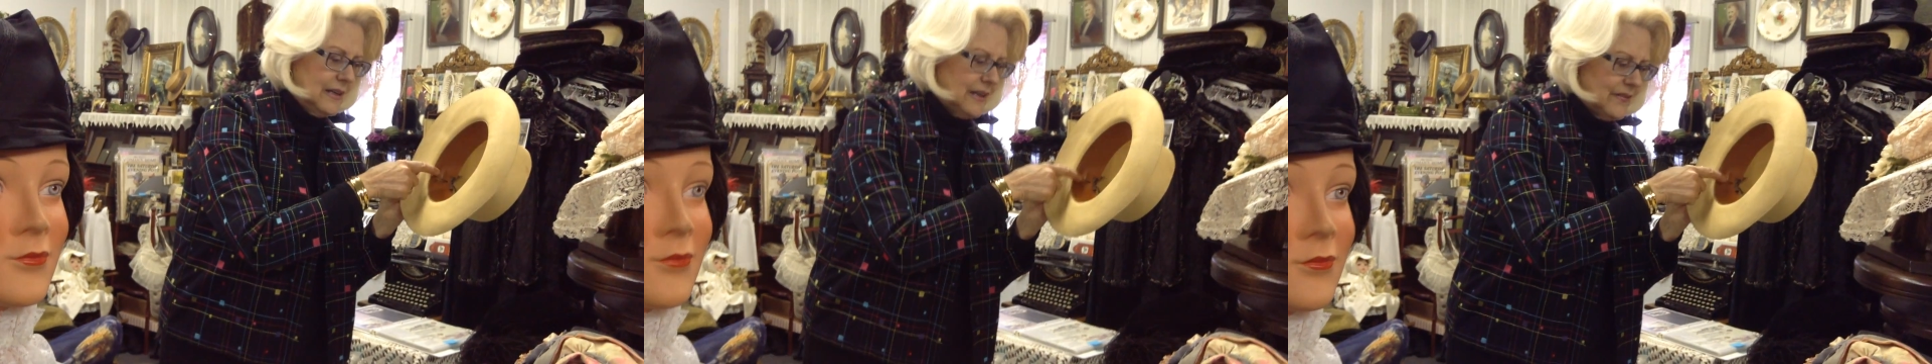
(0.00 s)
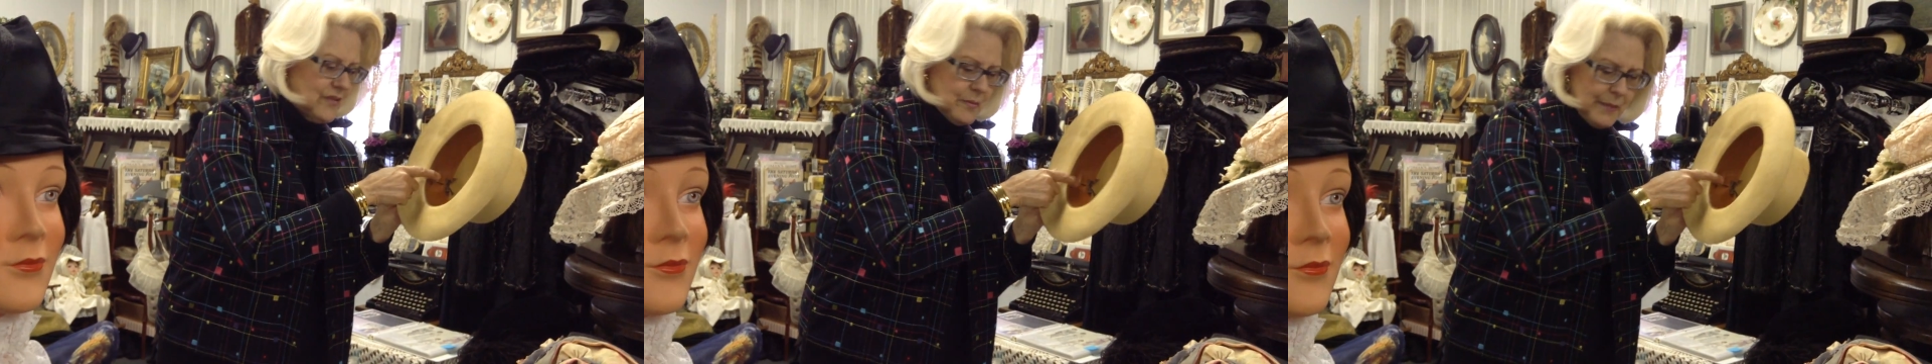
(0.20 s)

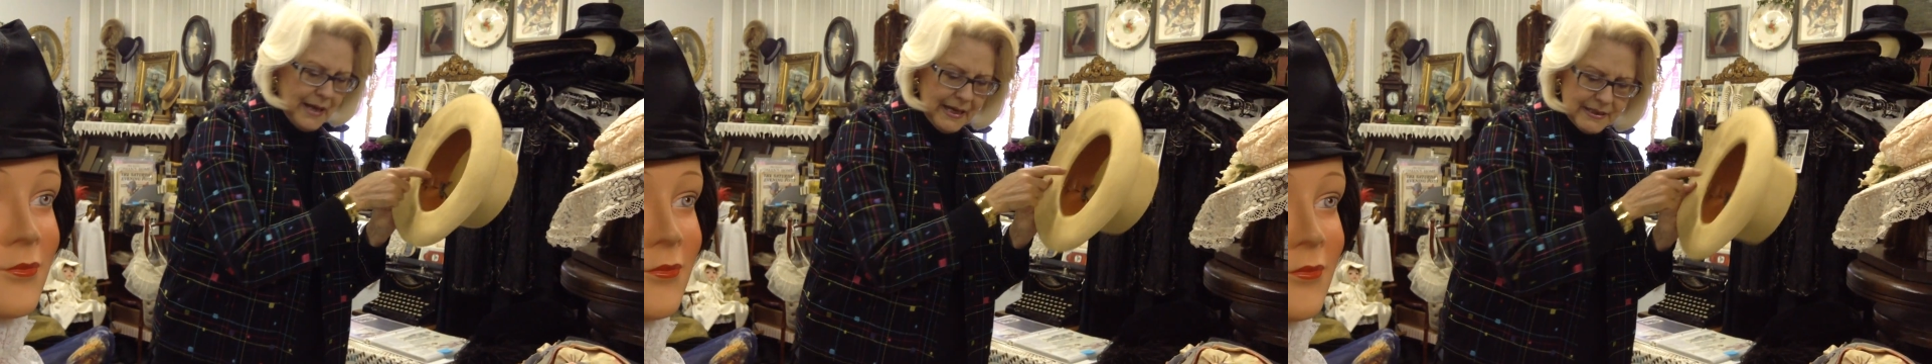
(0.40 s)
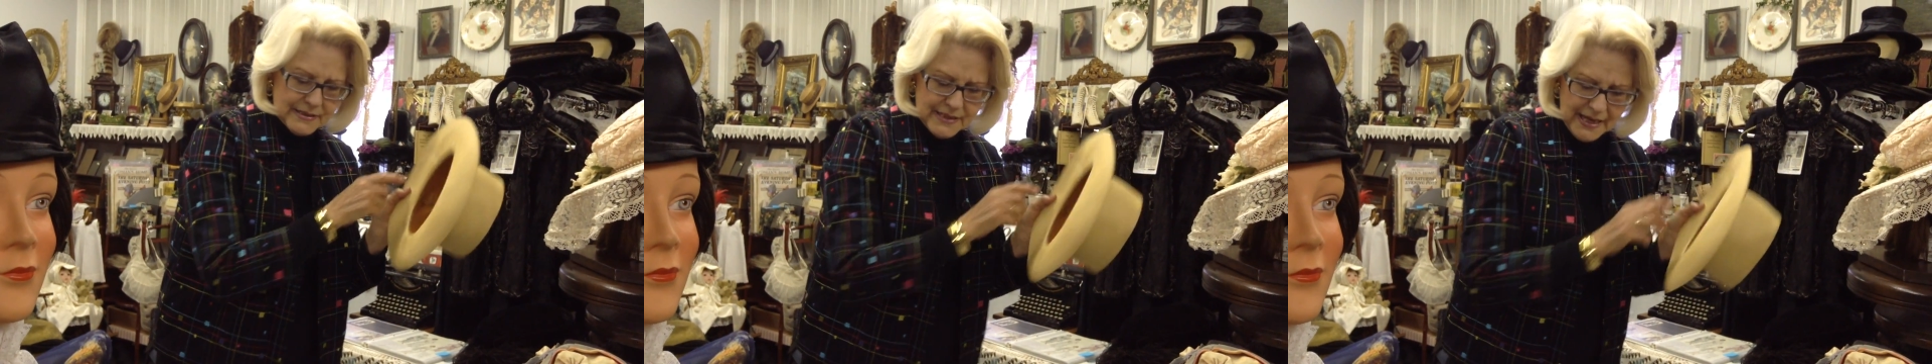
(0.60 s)
of a
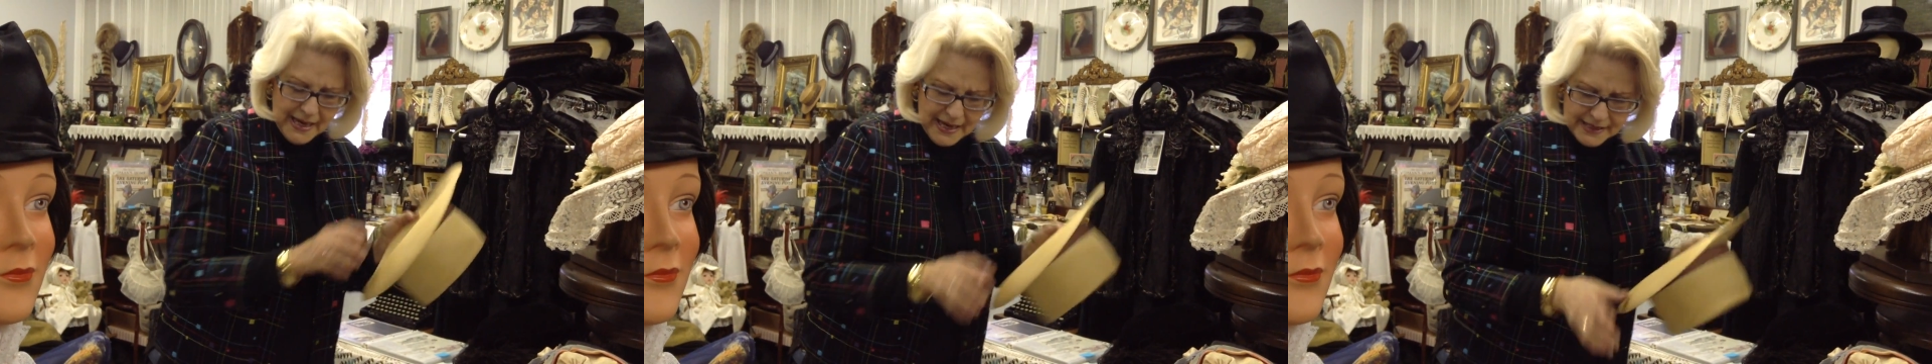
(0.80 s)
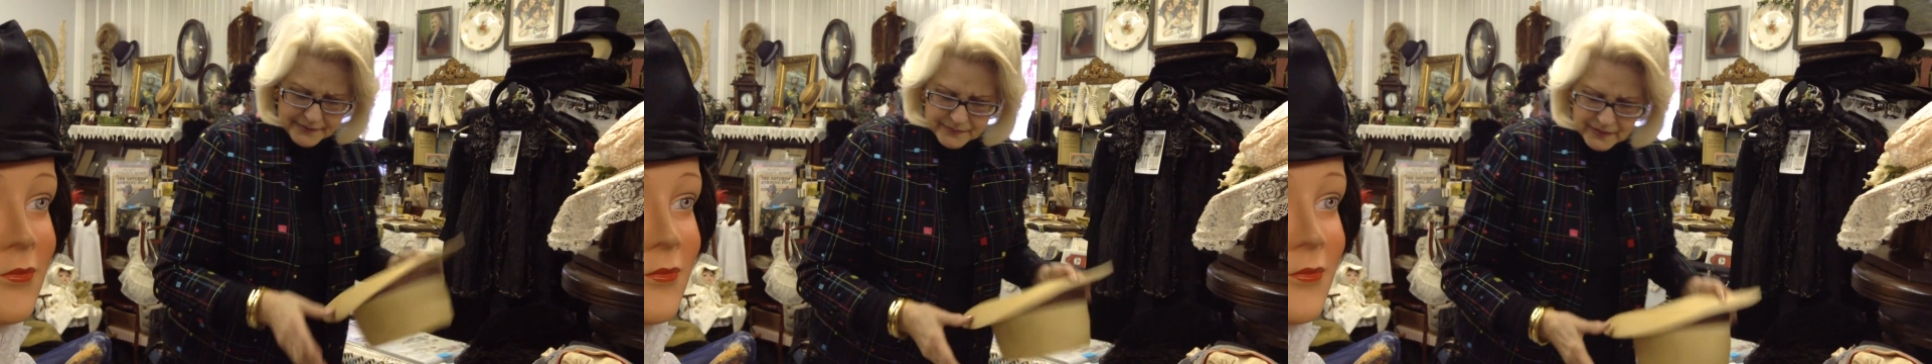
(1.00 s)
man's
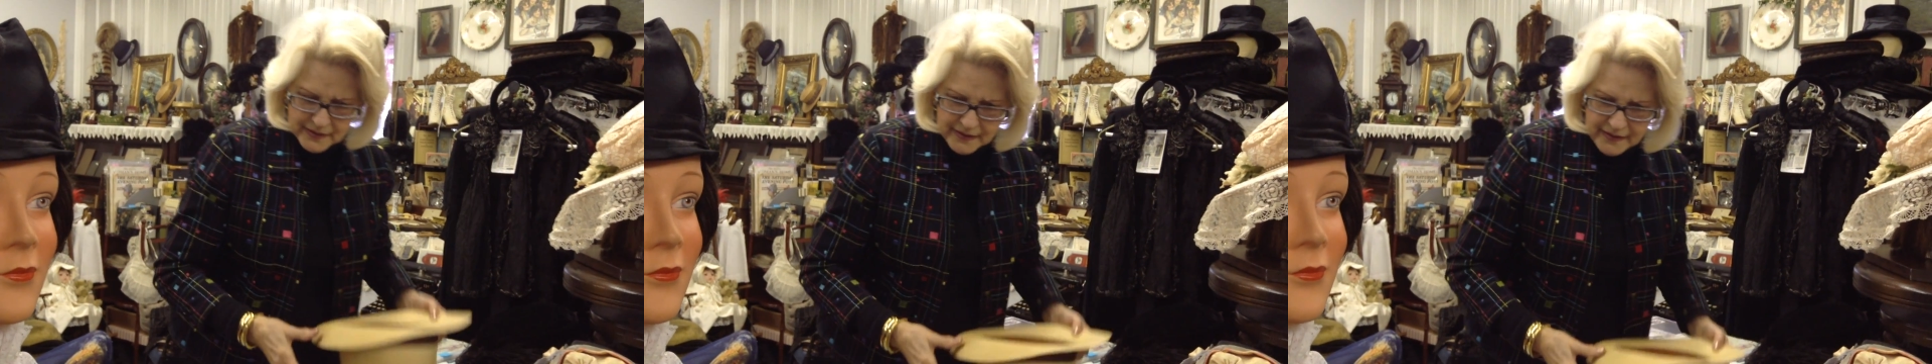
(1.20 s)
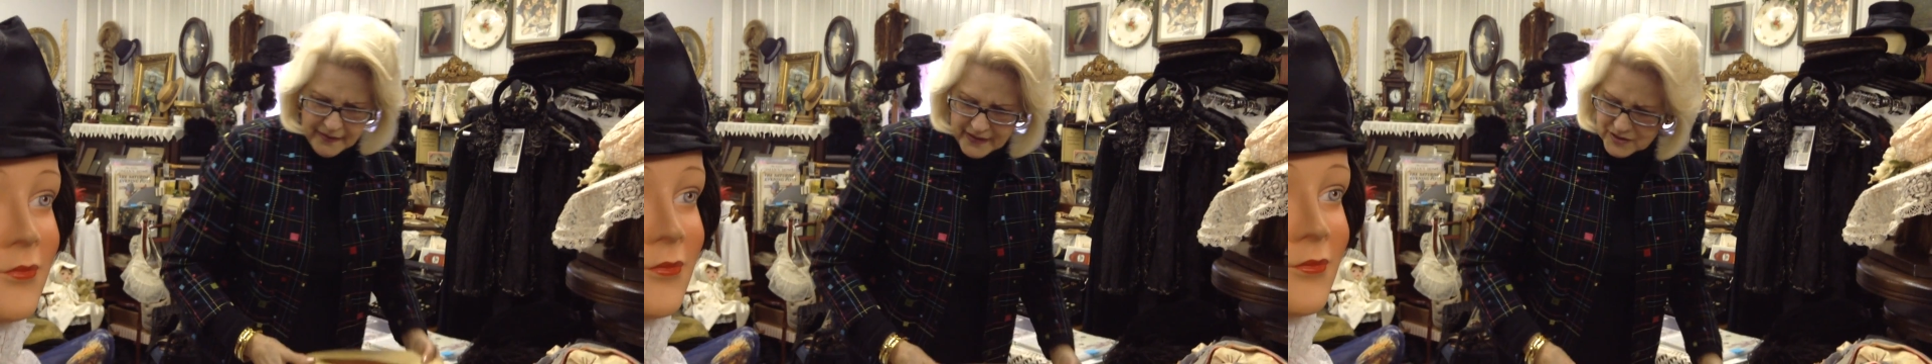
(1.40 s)
hat.
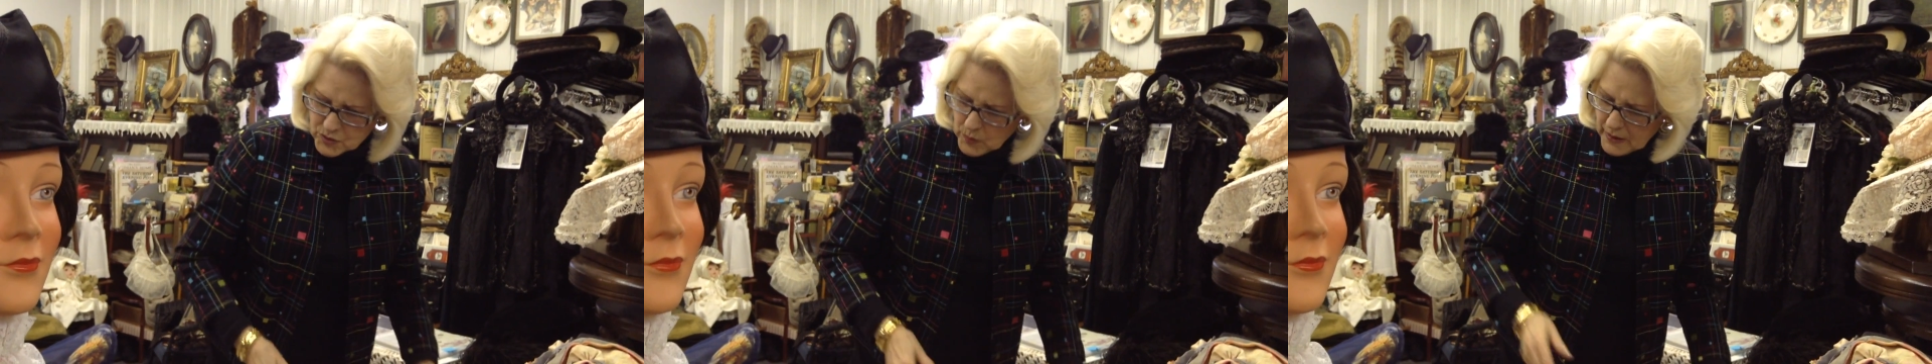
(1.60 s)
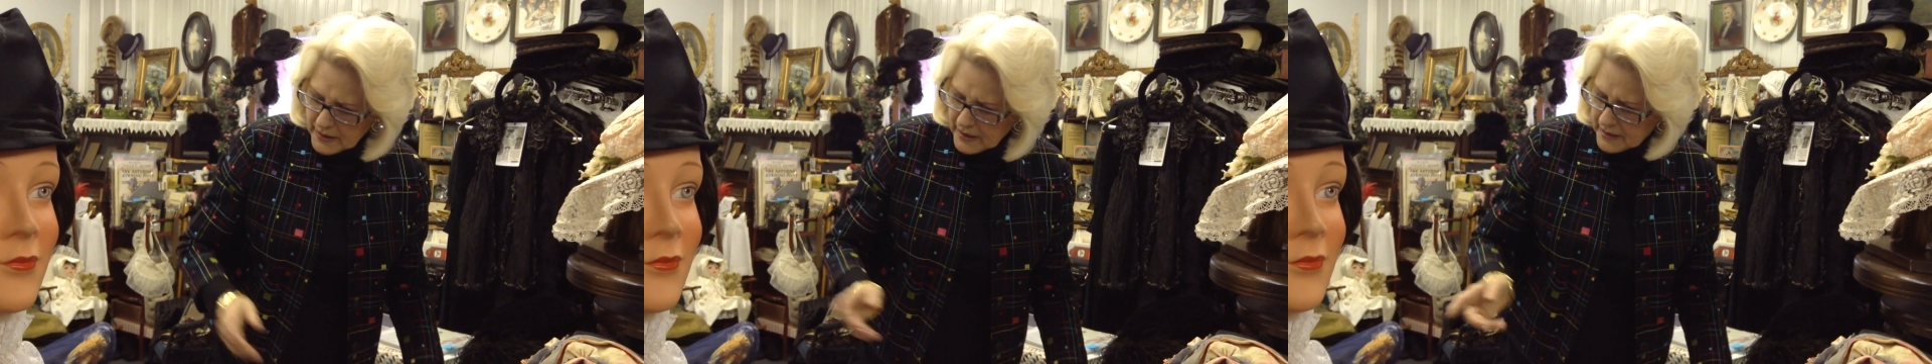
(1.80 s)

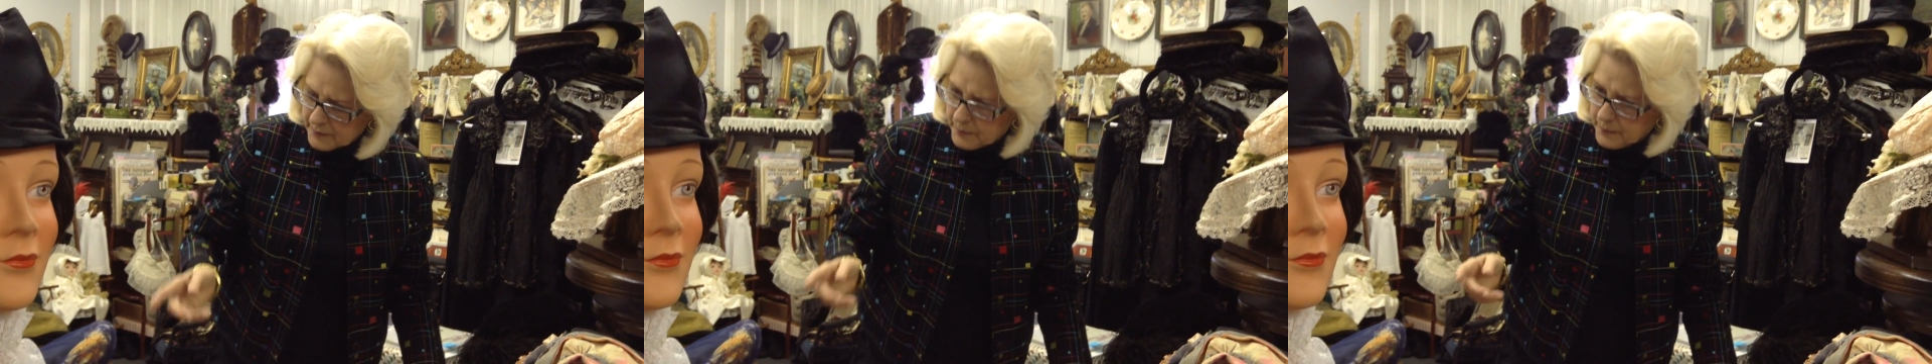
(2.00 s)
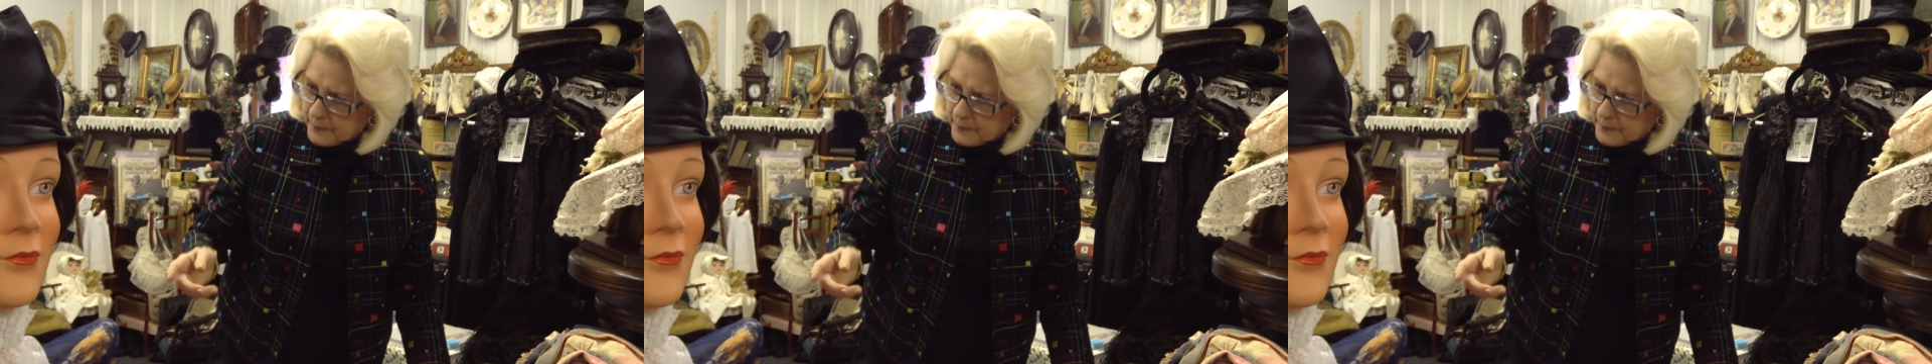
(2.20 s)
That's why I